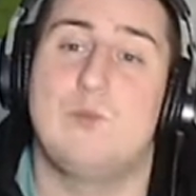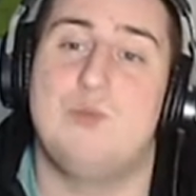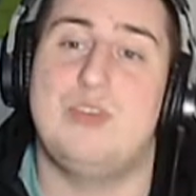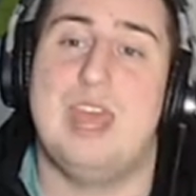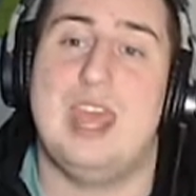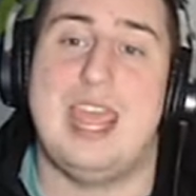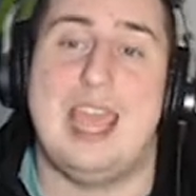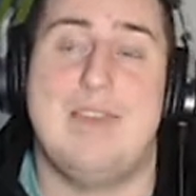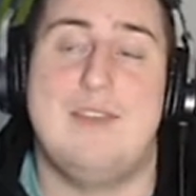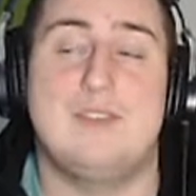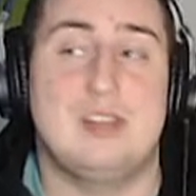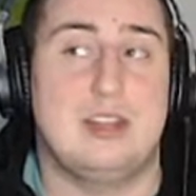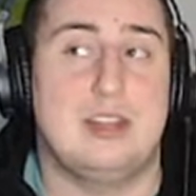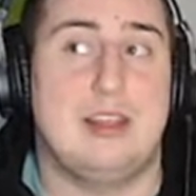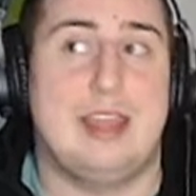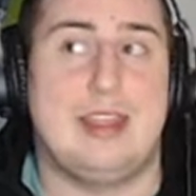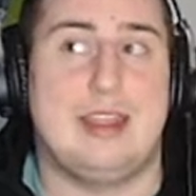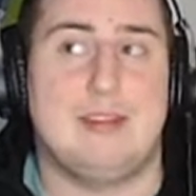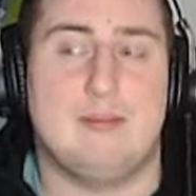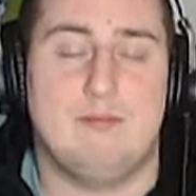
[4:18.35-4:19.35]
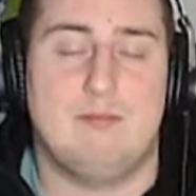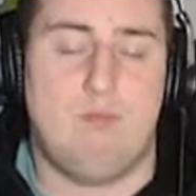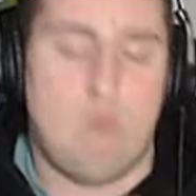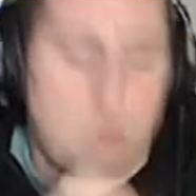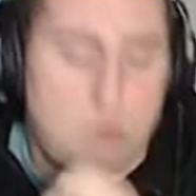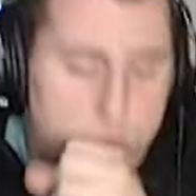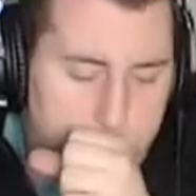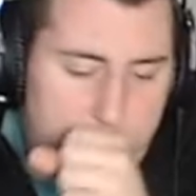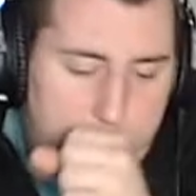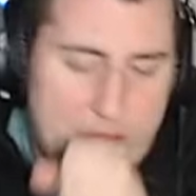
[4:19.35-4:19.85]
they have to, like,
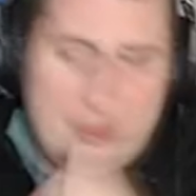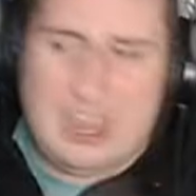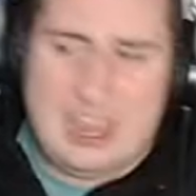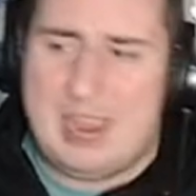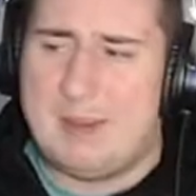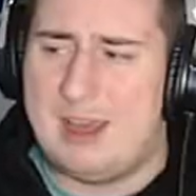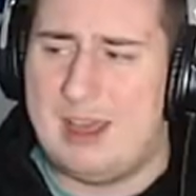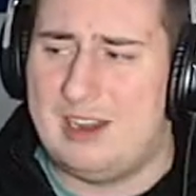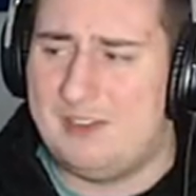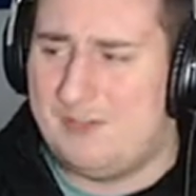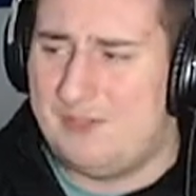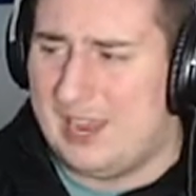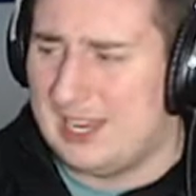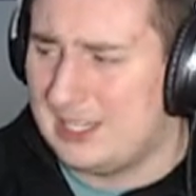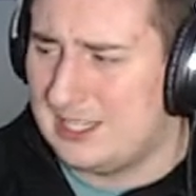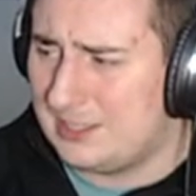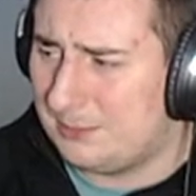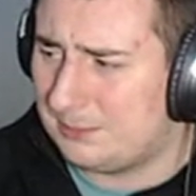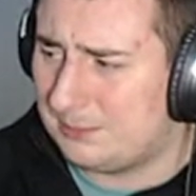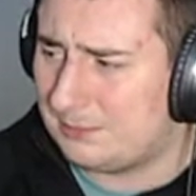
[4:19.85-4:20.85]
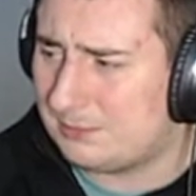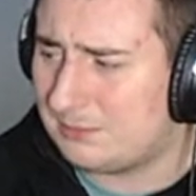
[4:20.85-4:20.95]
think about and fix.